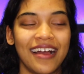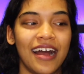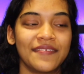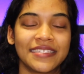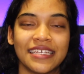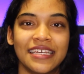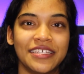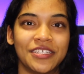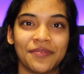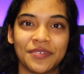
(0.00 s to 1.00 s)
Obviously
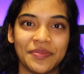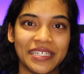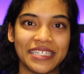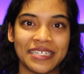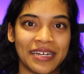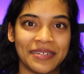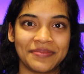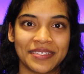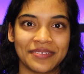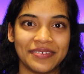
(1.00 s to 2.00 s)
he's jumped a million
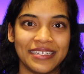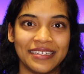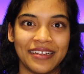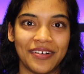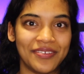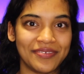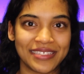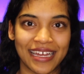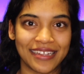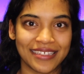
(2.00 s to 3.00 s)
times, so he
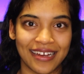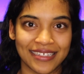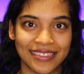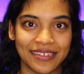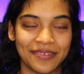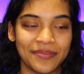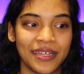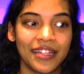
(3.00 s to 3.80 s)
knows that it's awesome.